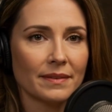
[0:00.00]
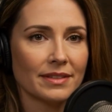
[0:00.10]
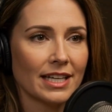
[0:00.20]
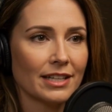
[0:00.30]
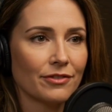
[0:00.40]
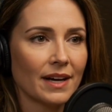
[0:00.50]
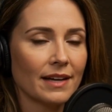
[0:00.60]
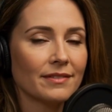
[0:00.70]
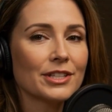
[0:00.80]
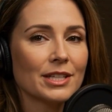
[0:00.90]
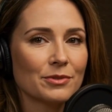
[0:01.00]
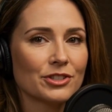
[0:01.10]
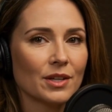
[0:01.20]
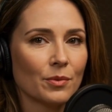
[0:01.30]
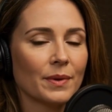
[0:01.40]
Take 5 deep,
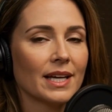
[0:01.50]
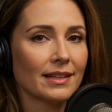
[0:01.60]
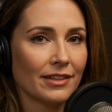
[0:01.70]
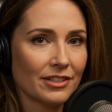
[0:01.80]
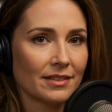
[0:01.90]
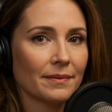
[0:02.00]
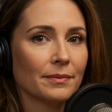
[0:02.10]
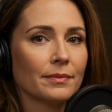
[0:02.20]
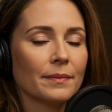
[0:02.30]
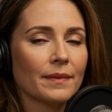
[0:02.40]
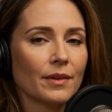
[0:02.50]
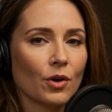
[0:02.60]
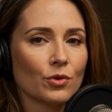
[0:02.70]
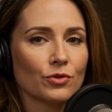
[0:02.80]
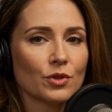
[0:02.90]
slow breaths.
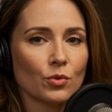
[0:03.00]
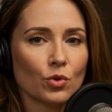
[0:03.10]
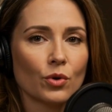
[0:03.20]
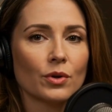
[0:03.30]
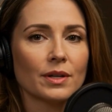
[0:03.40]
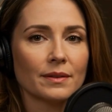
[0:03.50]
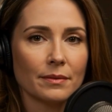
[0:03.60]
Go for a walk.